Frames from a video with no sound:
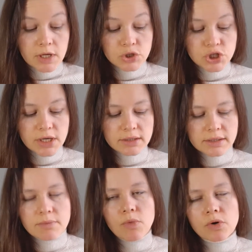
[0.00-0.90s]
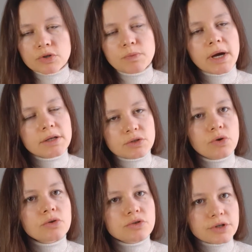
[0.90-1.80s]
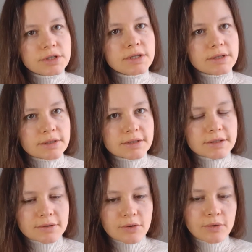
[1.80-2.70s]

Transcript: gently mocked by Socrates.